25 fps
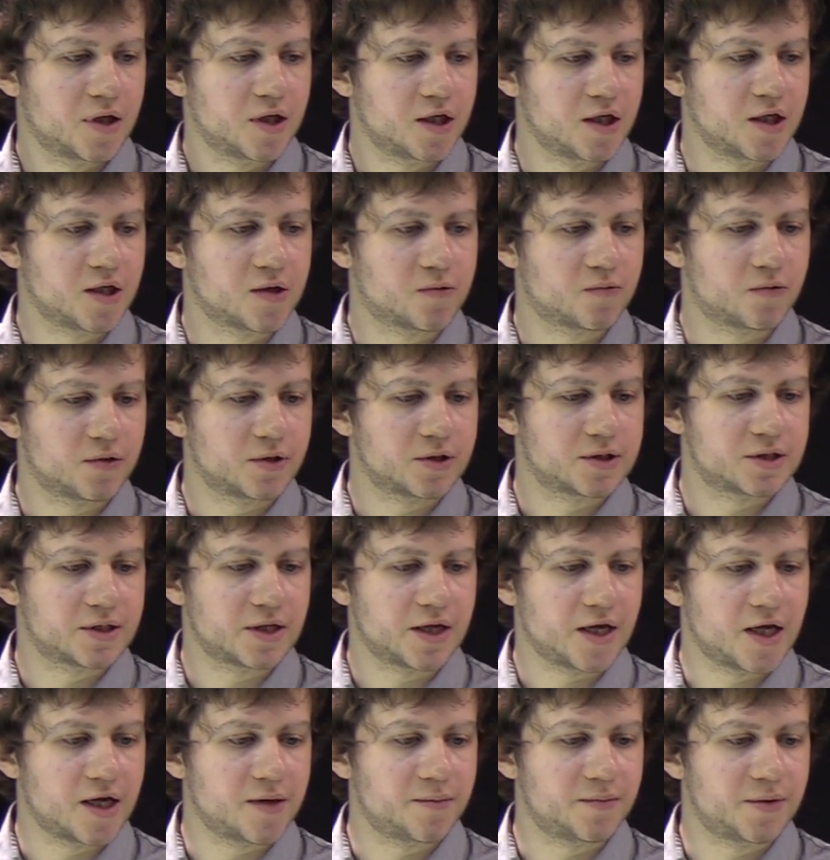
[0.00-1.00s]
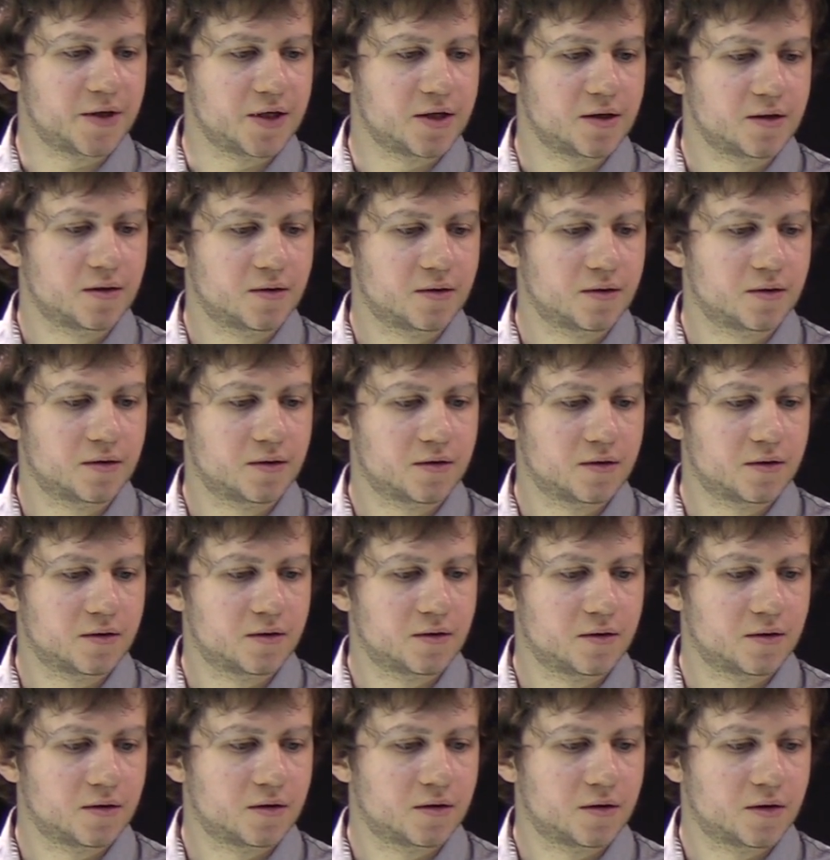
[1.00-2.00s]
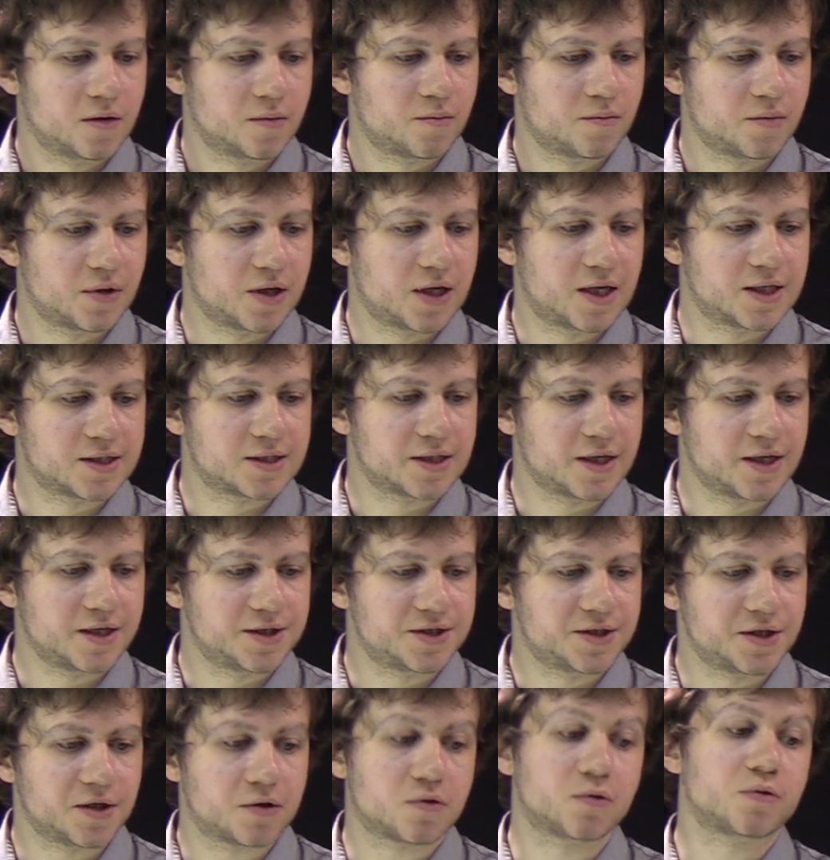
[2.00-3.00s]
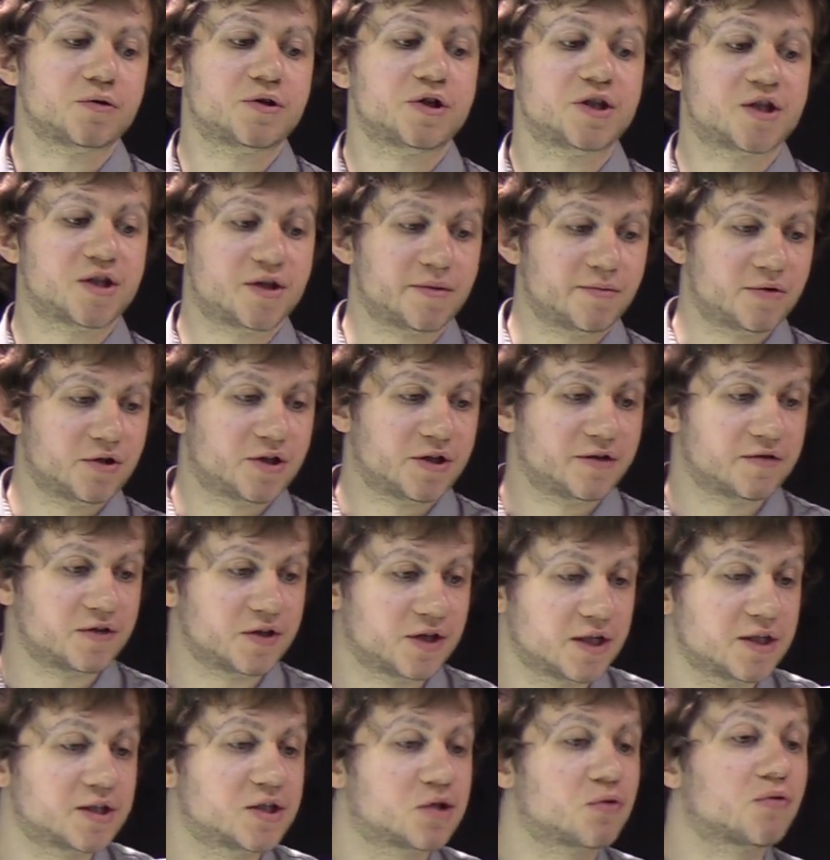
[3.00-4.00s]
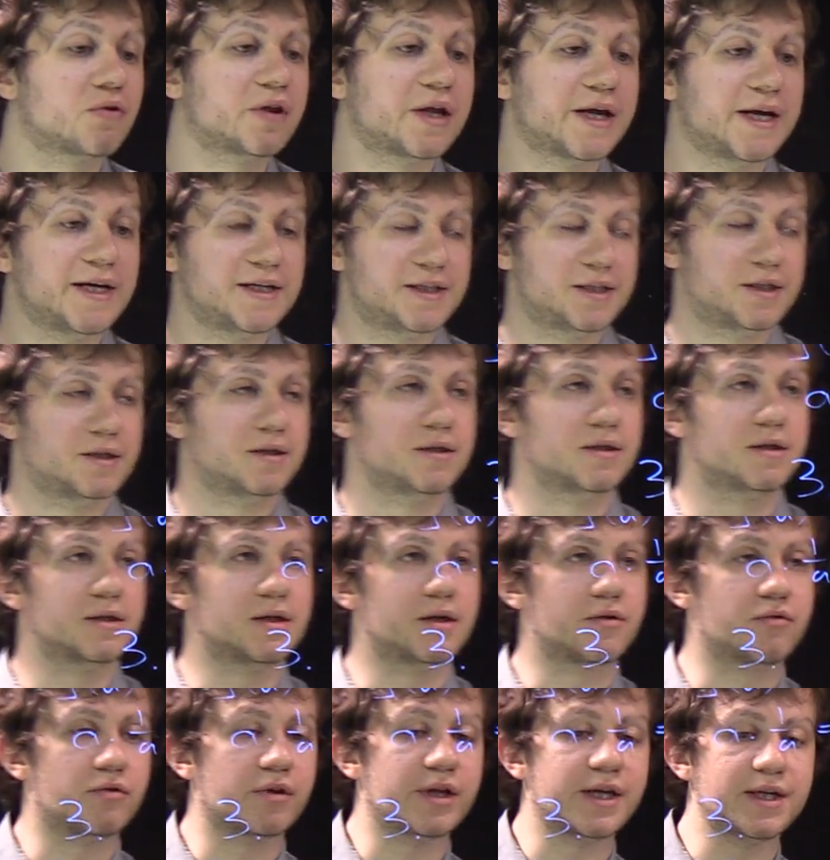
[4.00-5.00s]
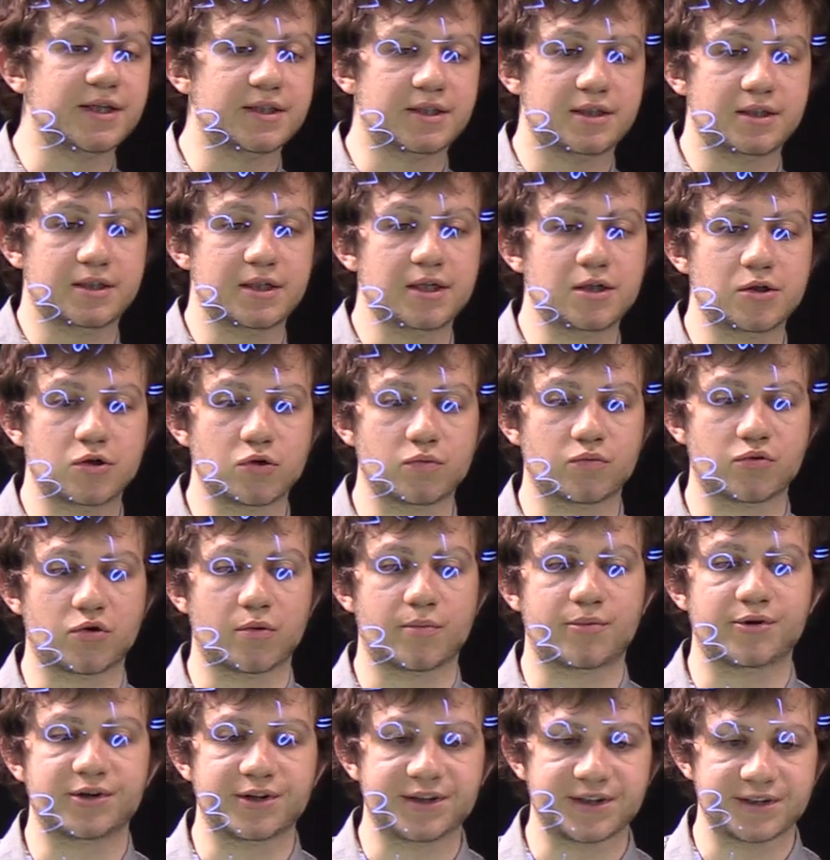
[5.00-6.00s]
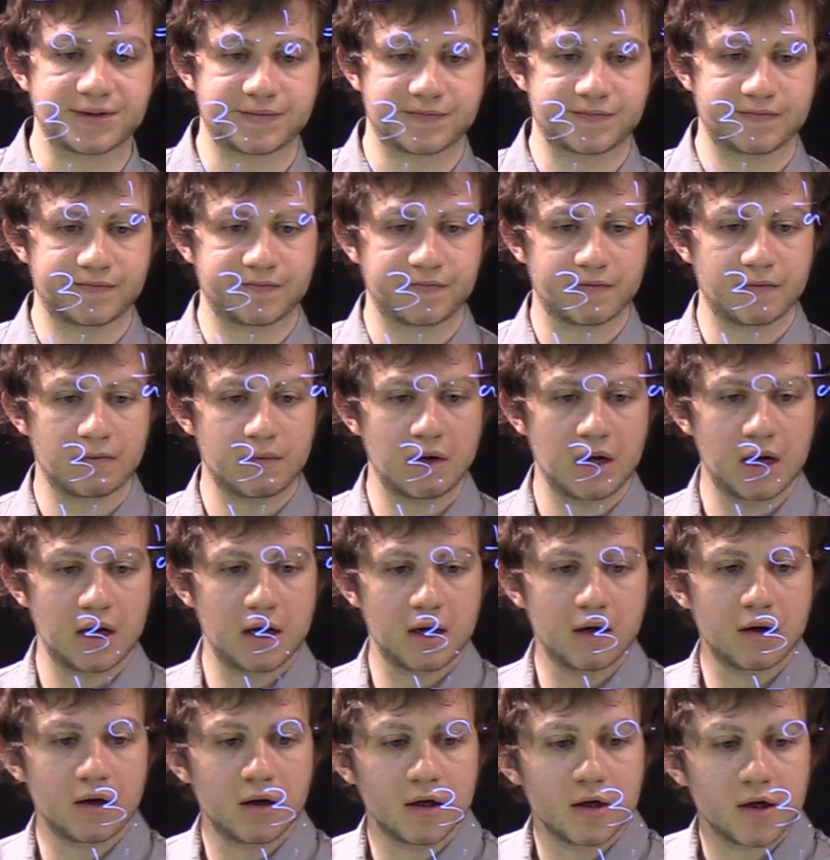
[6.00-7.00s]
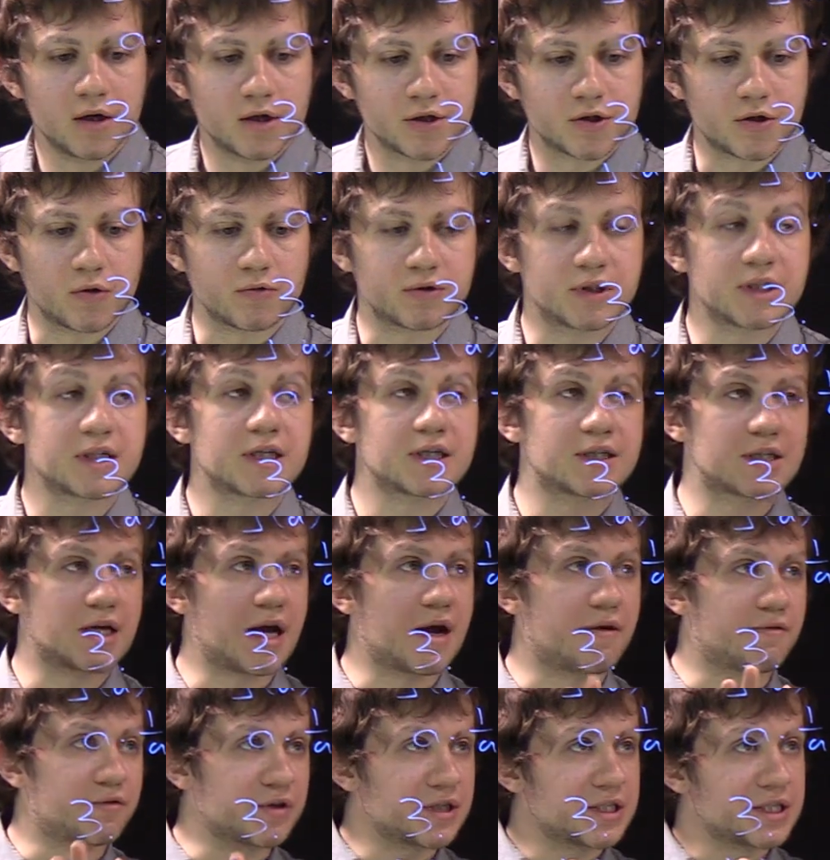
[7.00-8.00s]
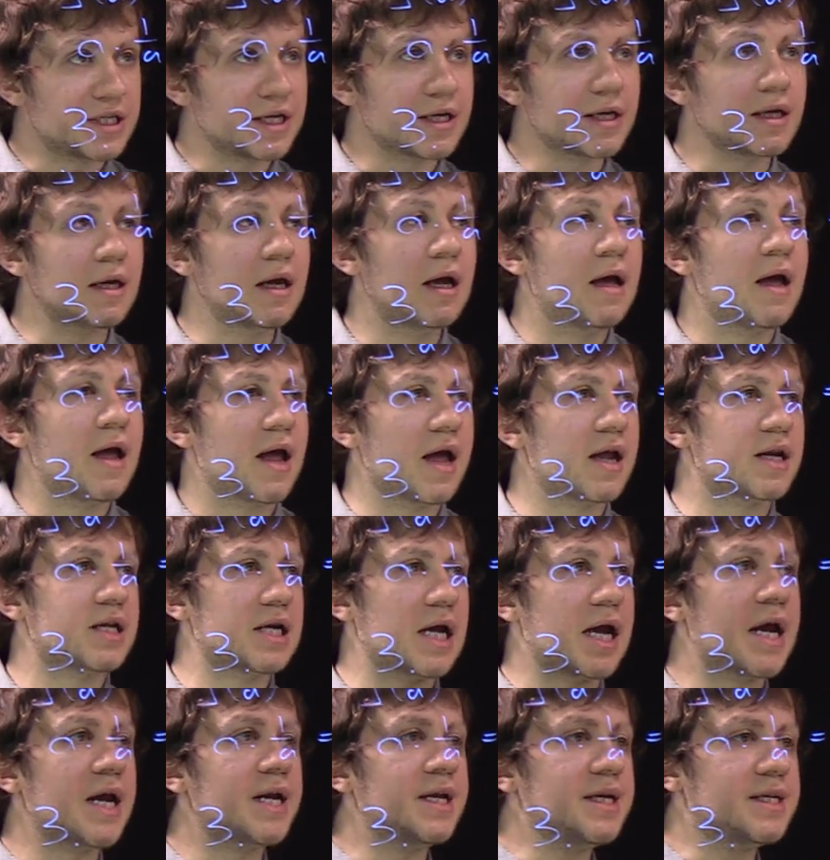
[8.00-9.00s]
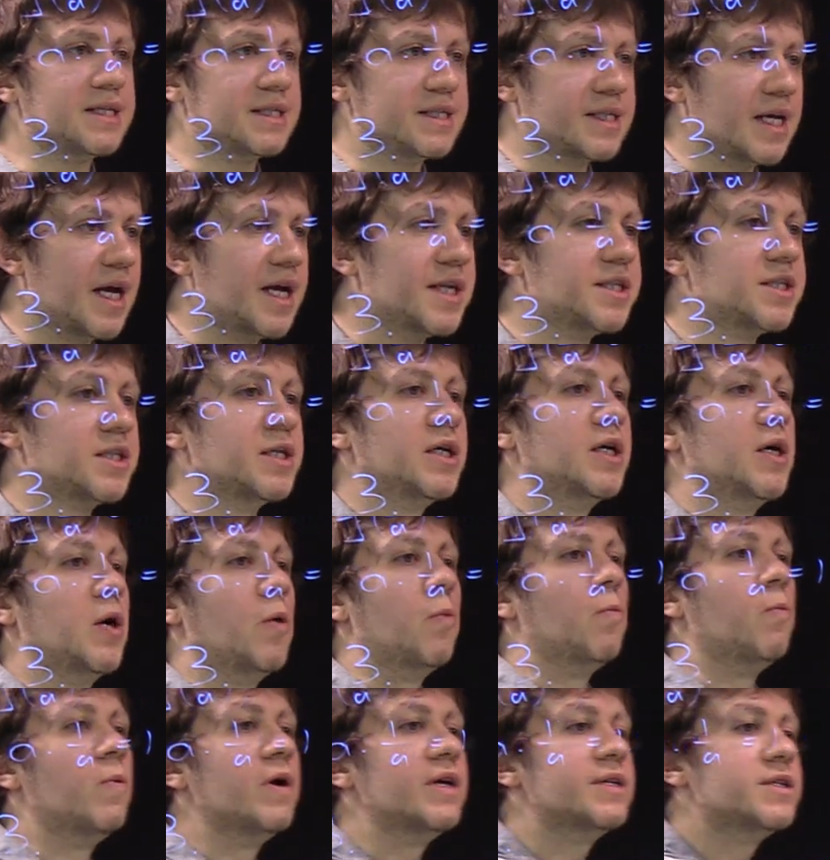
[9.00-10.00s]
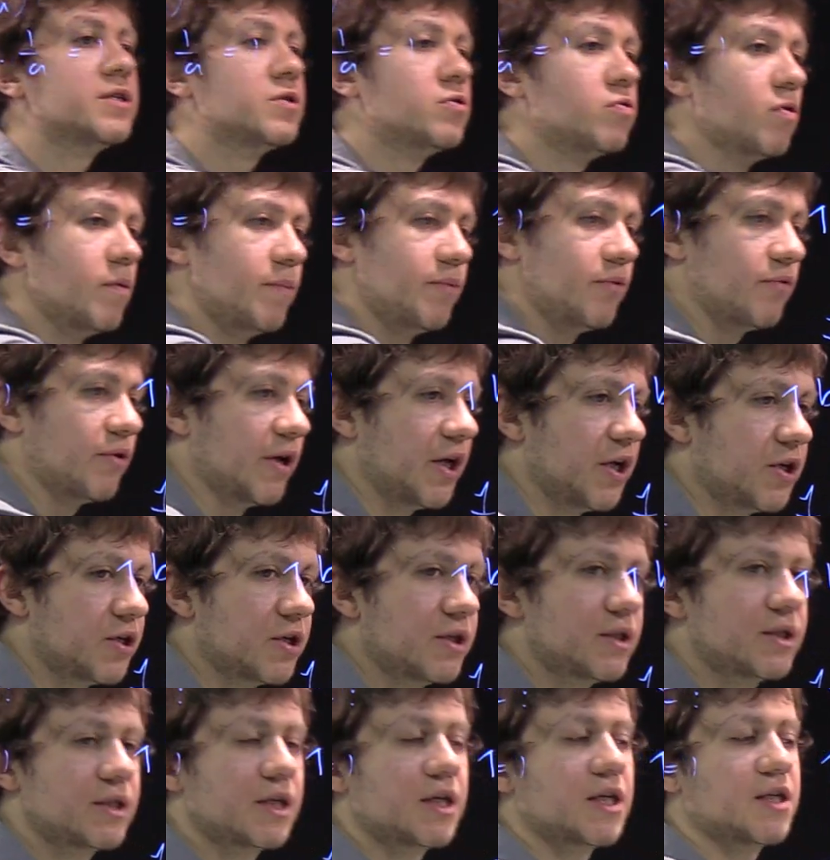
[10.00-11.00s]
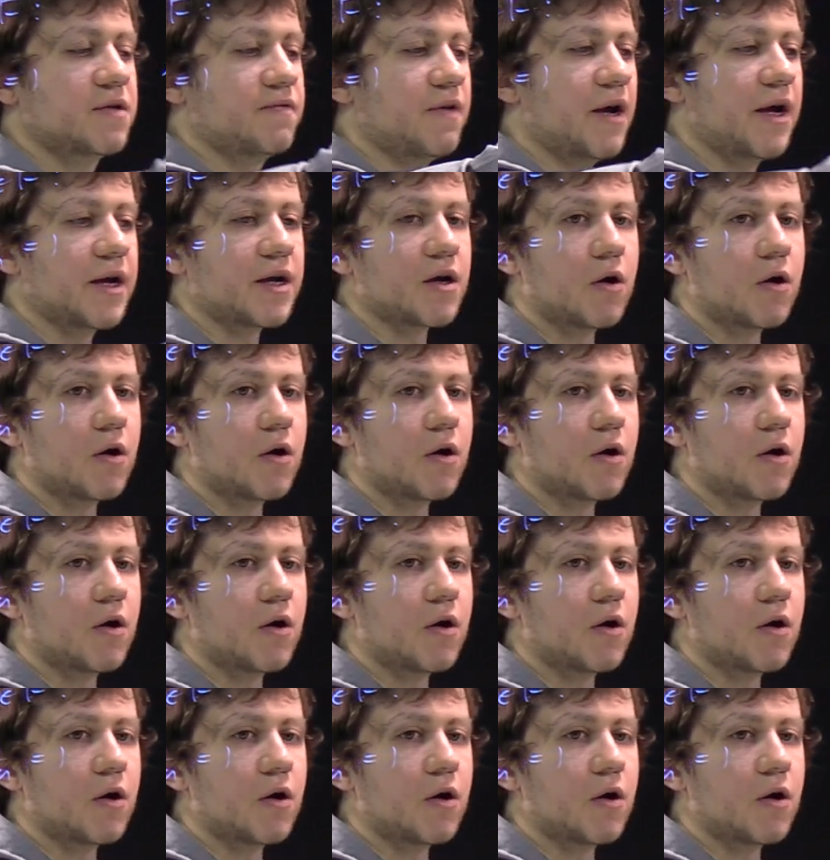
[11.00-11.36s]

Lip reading: equals AB plus AC, called distributivity. It relates these two properties. So this is everything, and any set with two operations satisfying